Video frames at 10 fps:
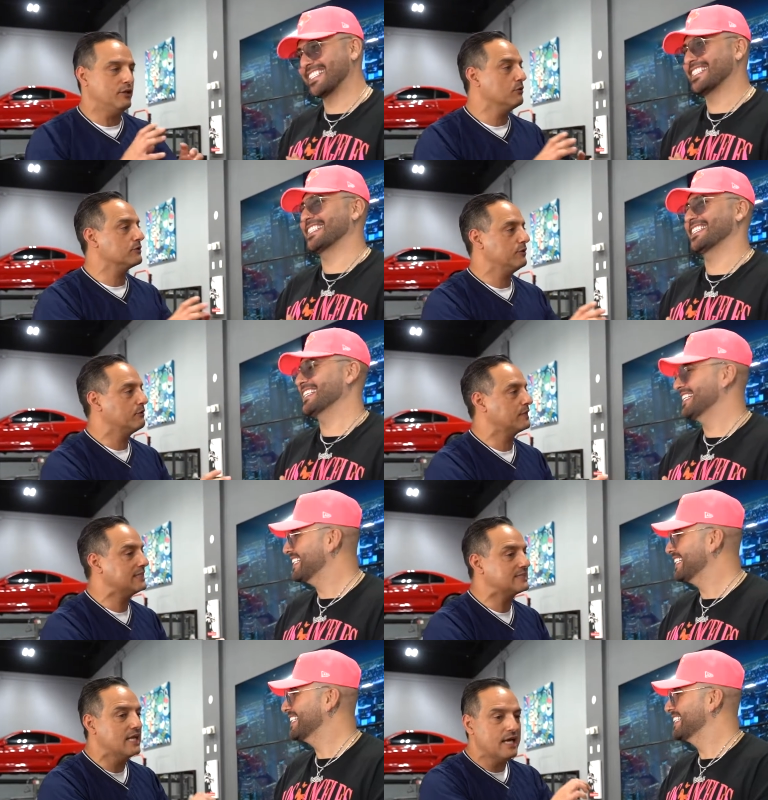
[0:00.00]
Speaker 1: know, you know what it
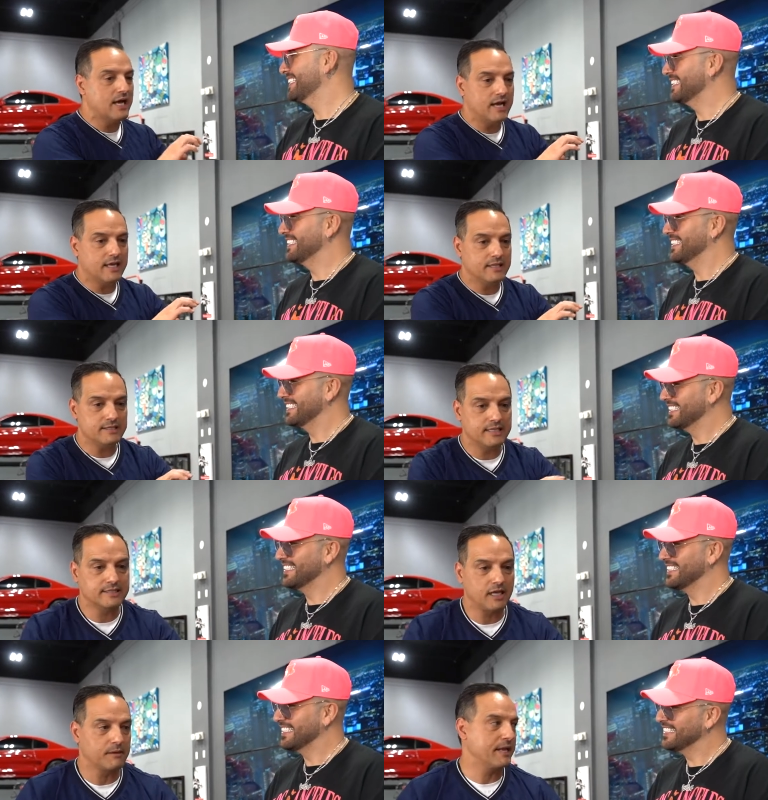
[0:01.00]
is? The
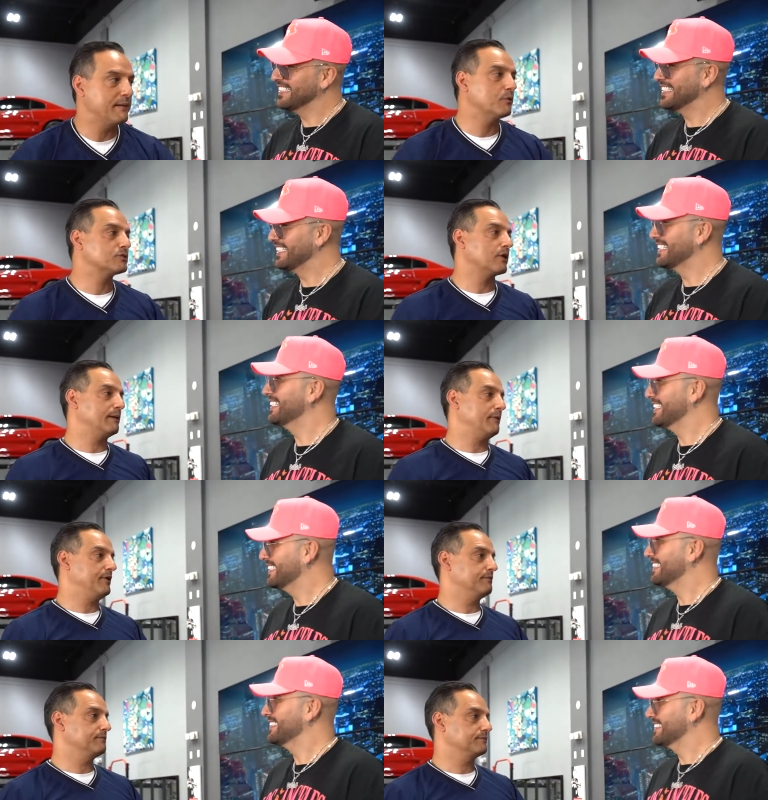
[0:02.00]
entire Miami was talking about.
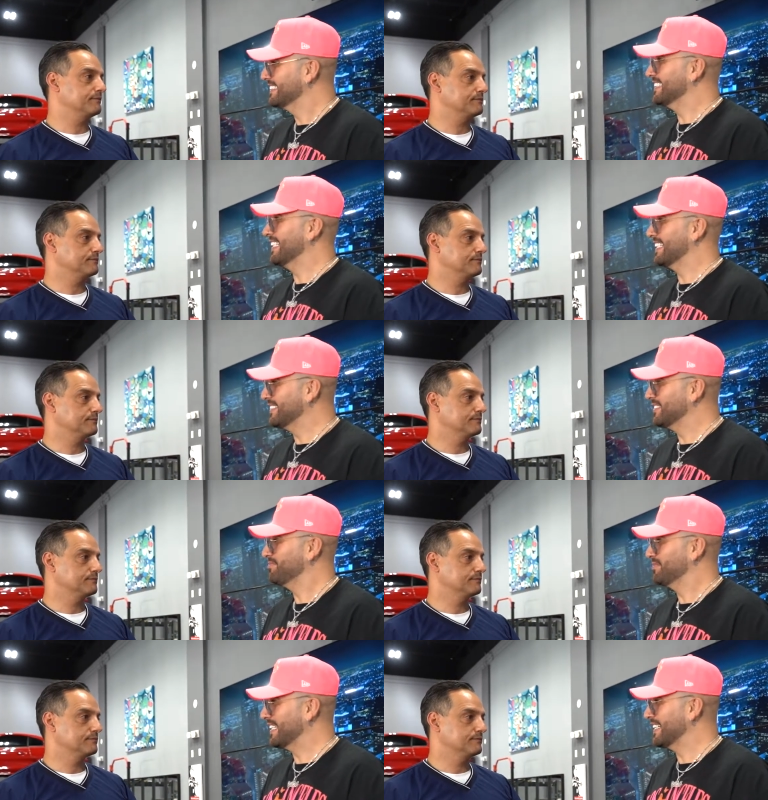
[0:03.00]
I know,
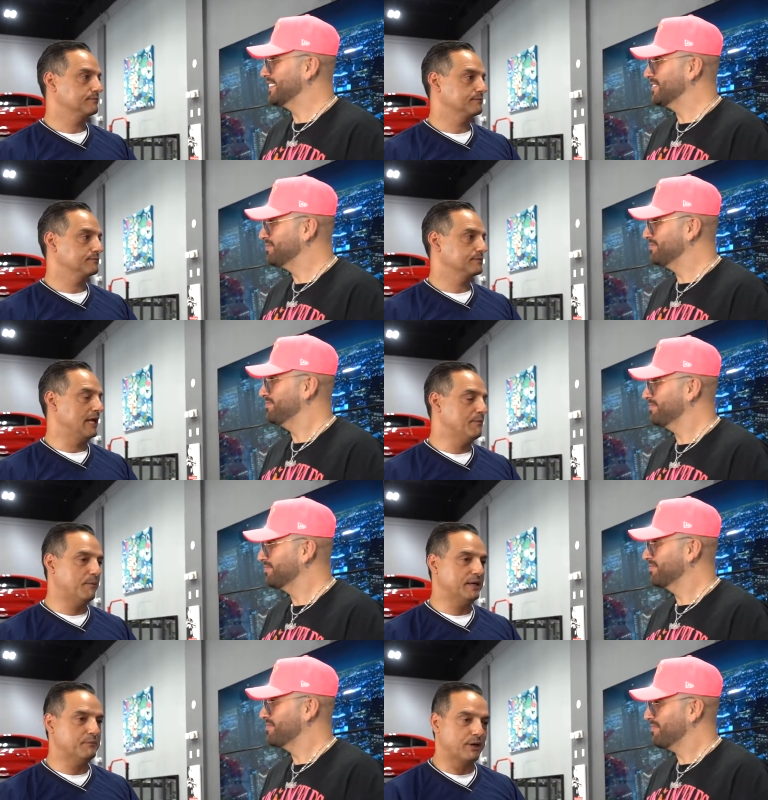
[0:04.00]
I know. Even my
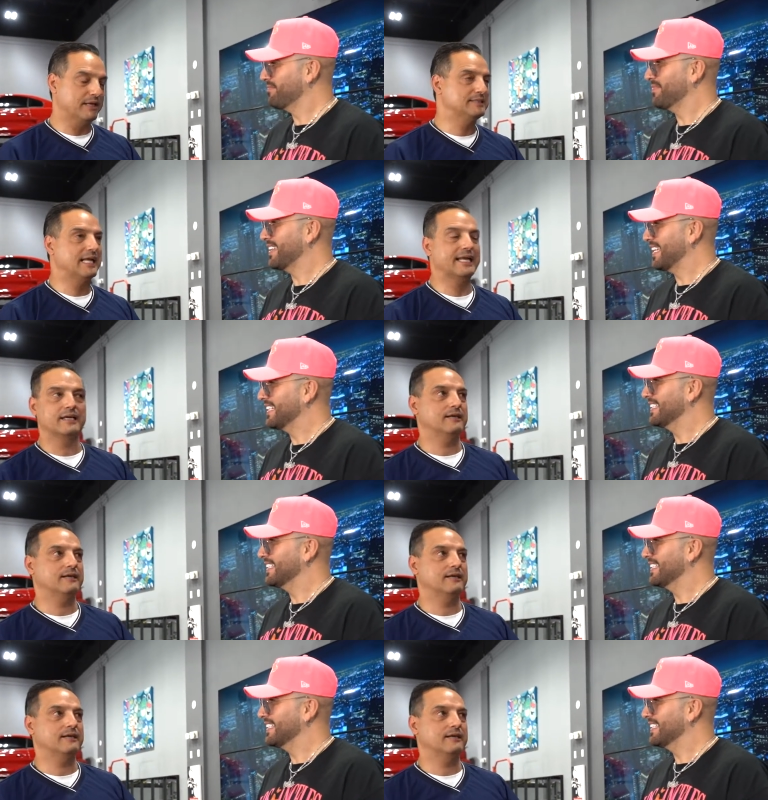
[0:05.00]
buddy Bray, he's like,